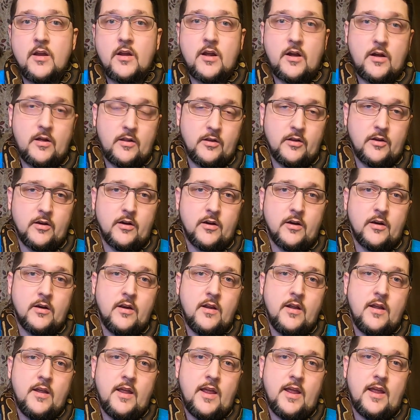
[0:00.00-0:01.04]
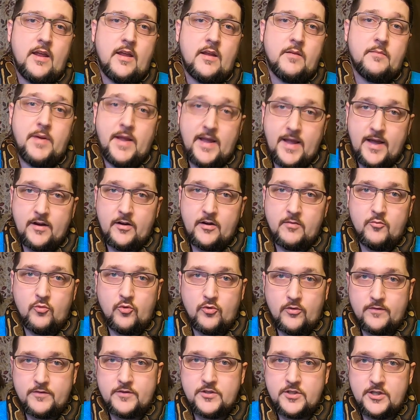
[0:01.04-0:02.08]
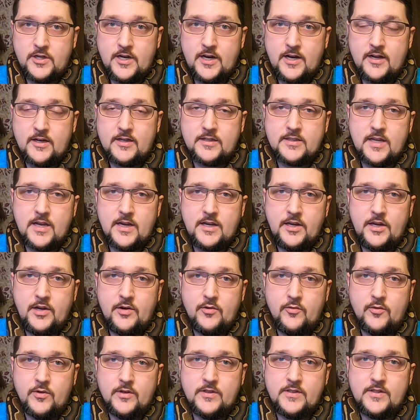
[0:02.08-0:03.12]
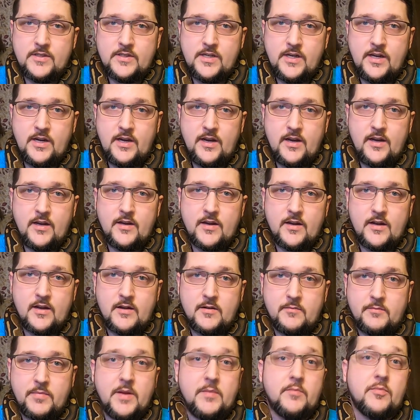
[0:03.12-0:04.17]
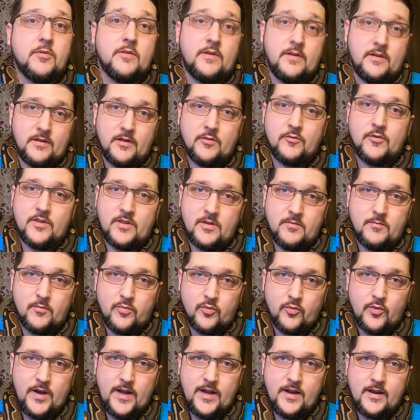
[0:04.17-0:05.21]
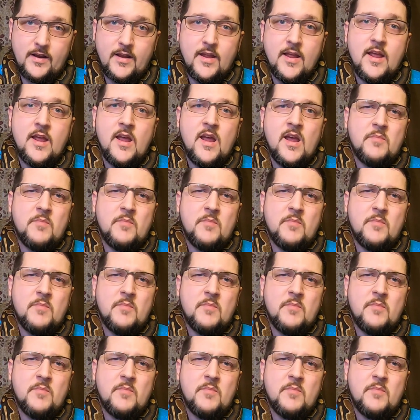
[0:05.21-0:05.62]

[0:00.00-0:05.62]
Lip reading: color, and pattern morph genetics that you would see people dealing with in breeding.